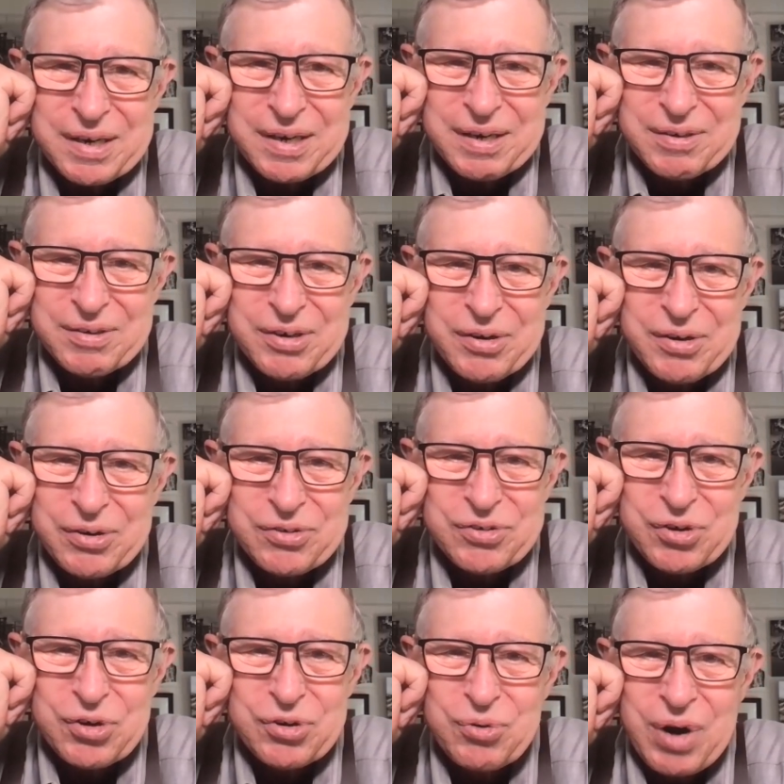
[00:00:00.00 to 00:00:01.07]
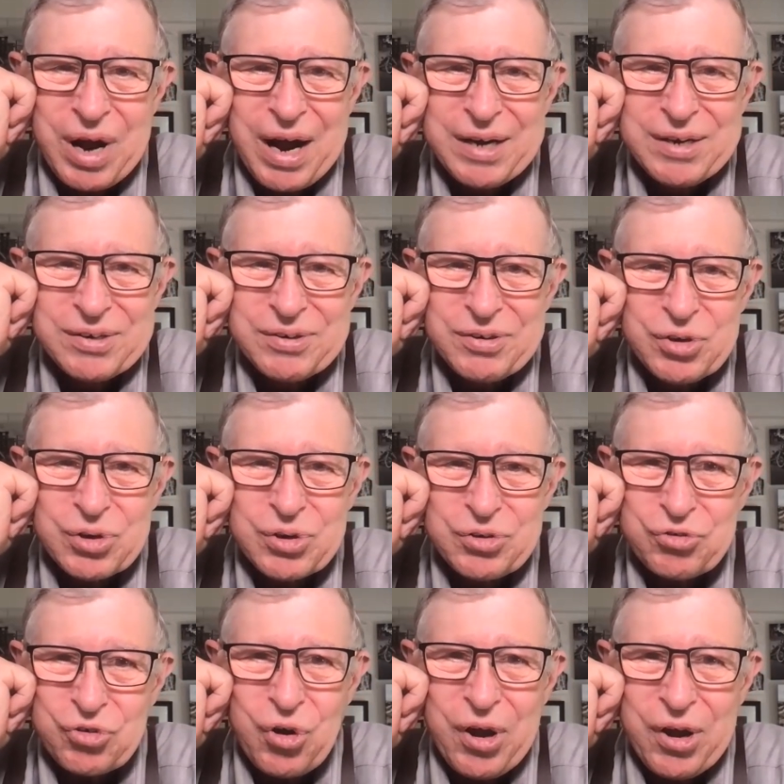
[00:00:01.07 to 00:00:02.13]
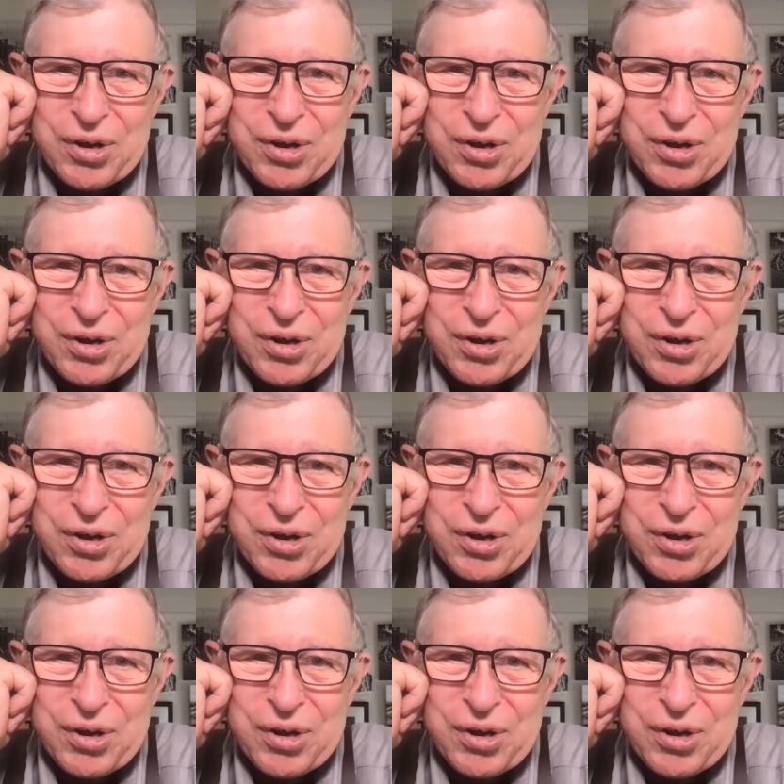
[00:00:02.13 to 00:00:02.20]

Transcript: And, you know, it's a good ride and you'll enjoy